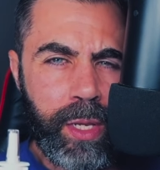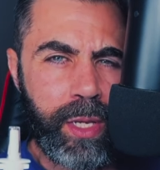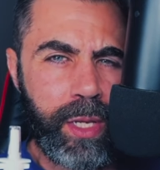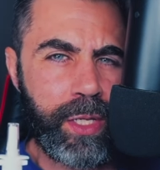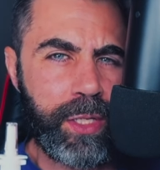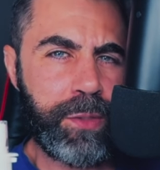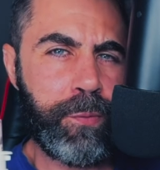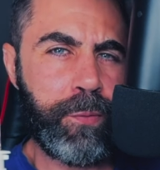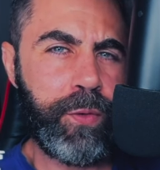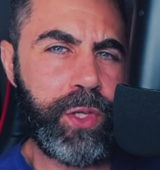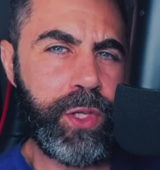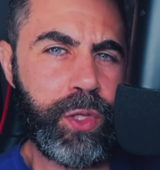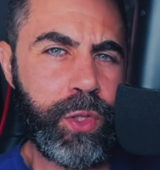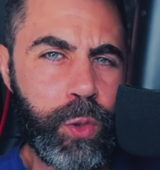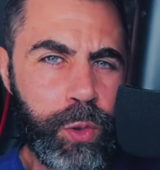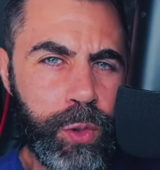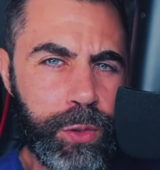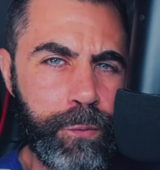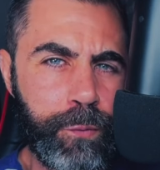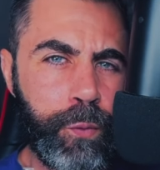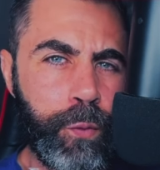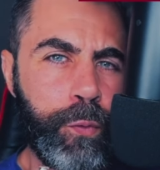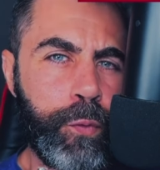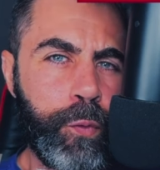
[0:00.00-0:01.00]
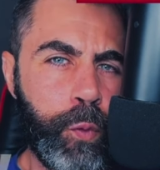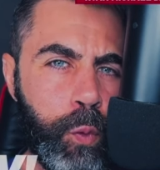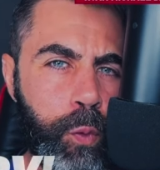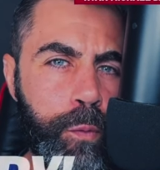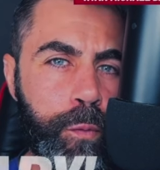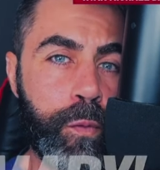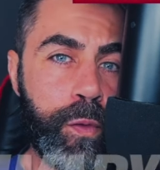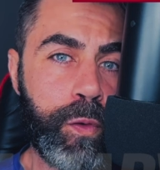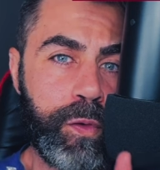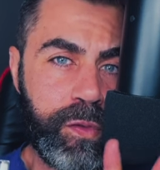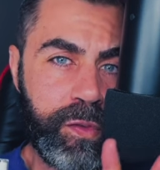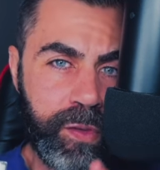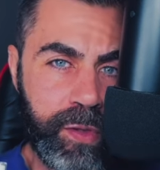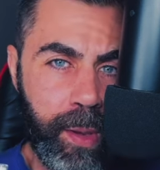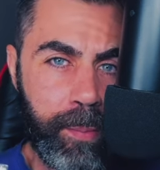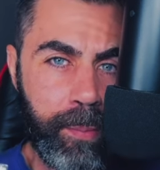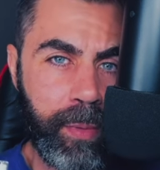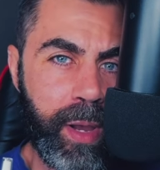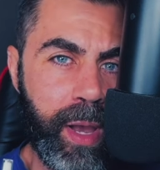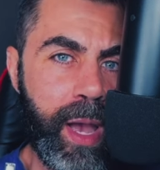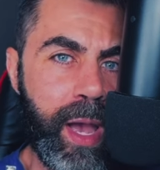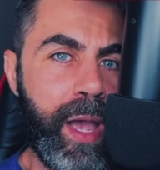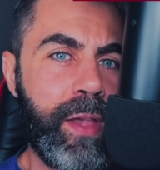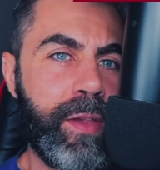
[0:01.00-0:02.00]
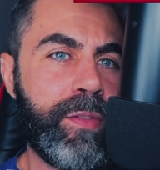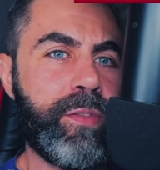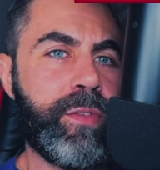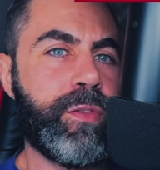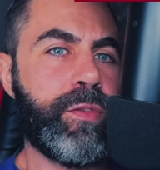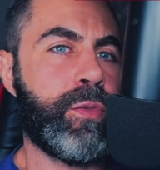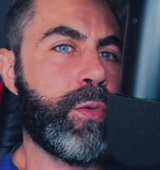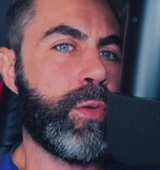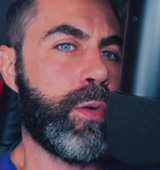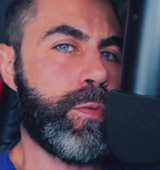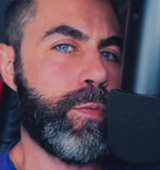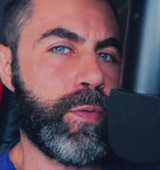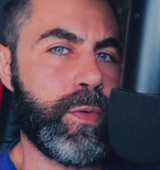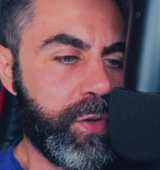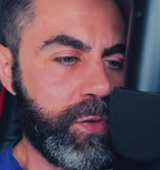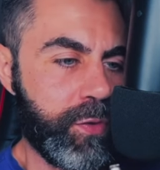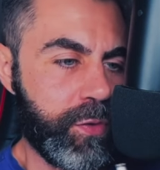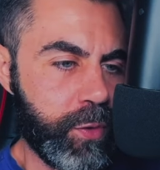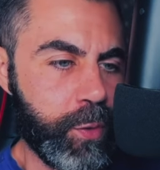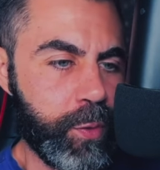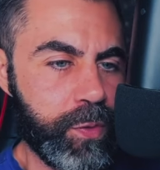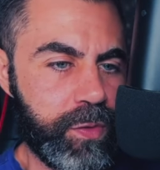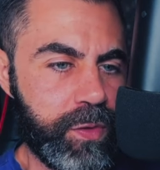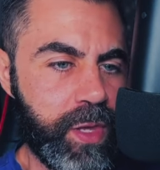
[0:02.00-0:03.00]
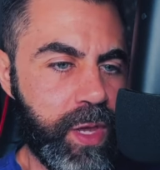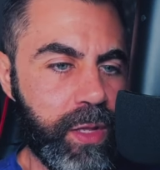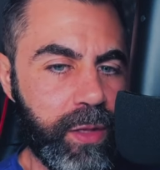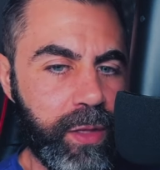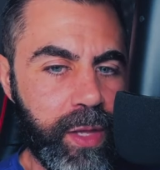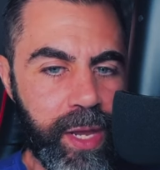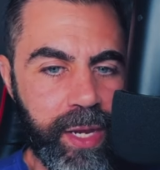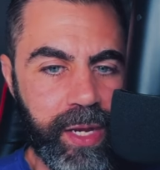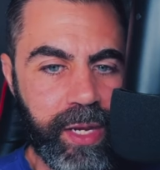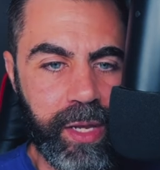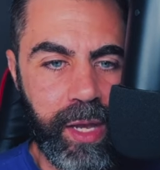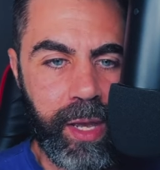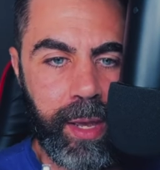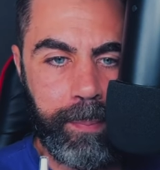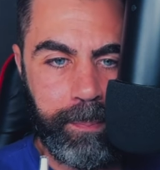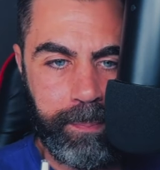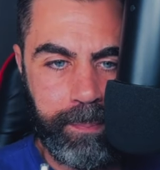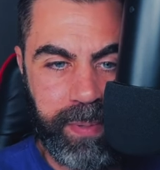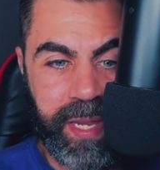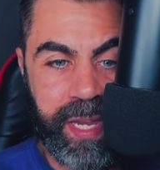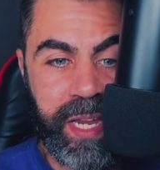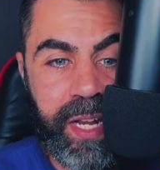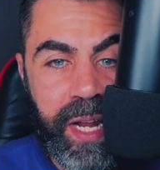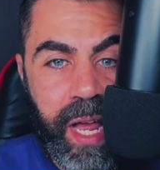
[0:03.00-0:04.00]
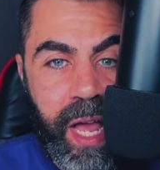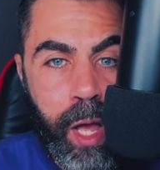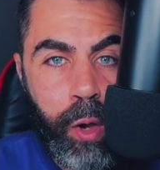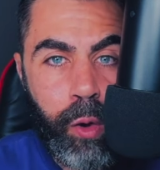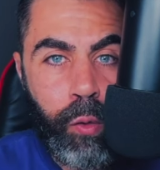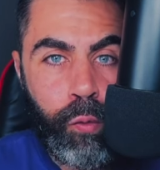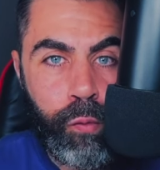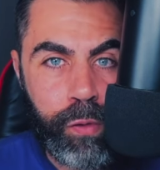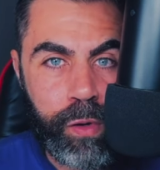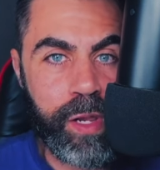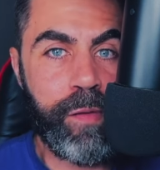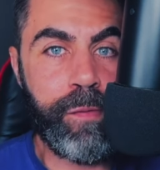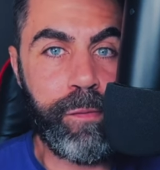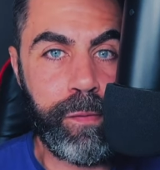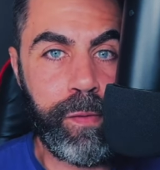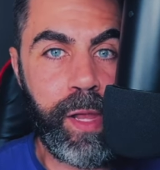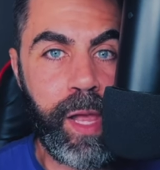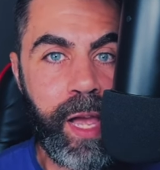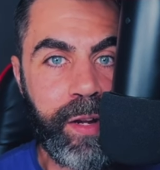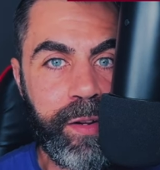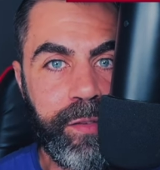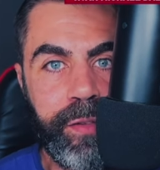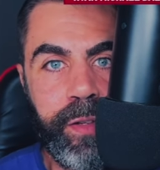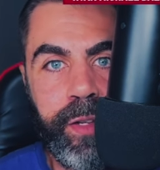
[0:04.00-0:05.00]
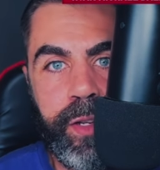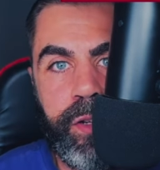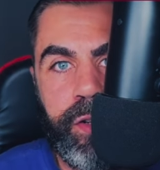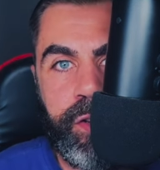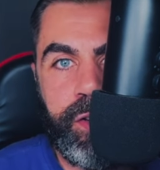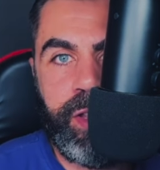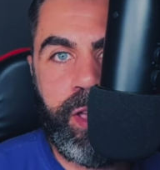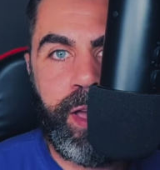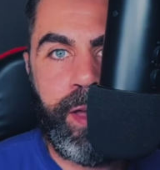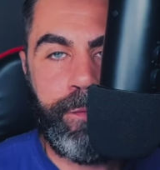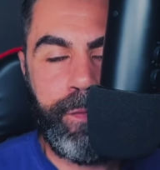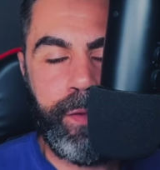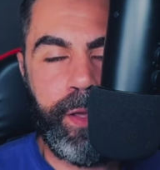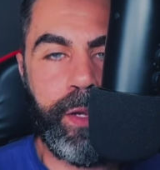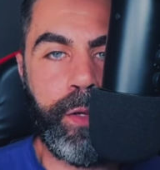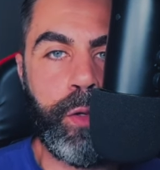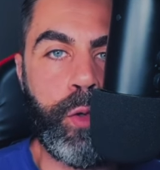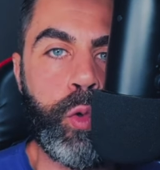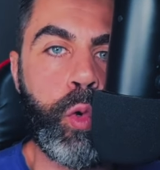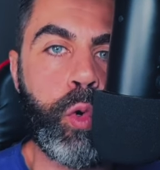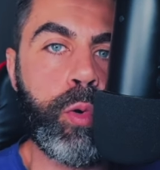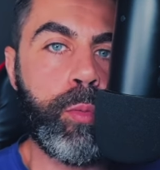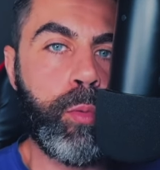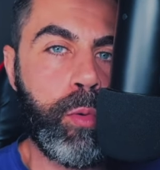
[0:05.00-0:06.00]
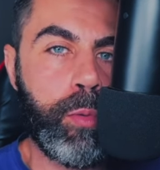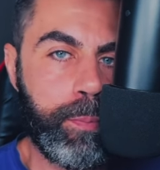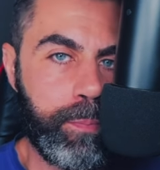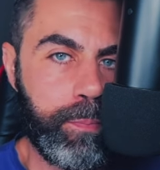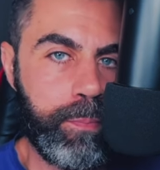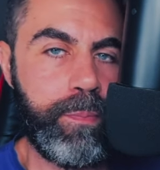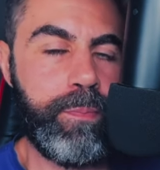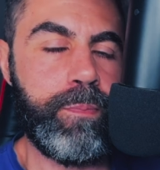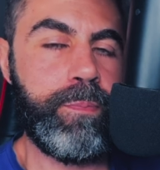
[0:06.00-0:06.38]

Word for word: It's a useful tool for some guys to sort of induce that like uh, penile reflex, like you just have like normal